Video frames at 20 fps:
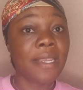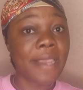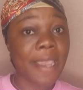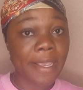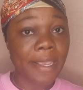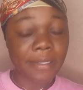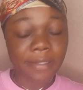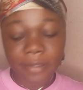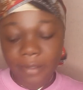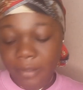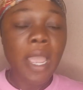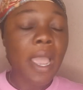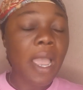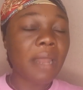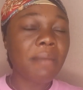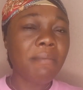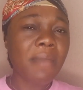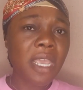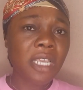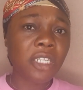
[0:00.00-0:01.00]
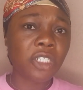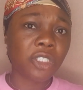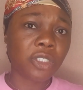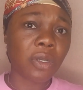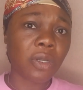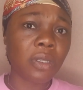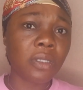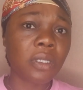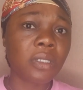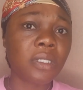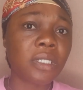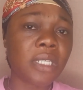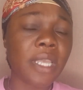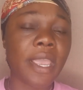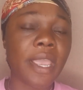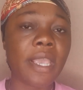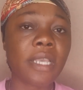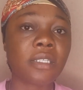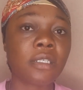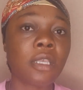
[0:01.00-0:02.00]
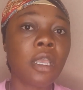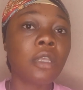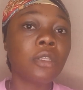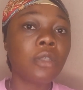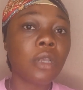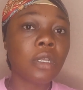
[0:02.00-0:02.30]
Yes, and make sure the text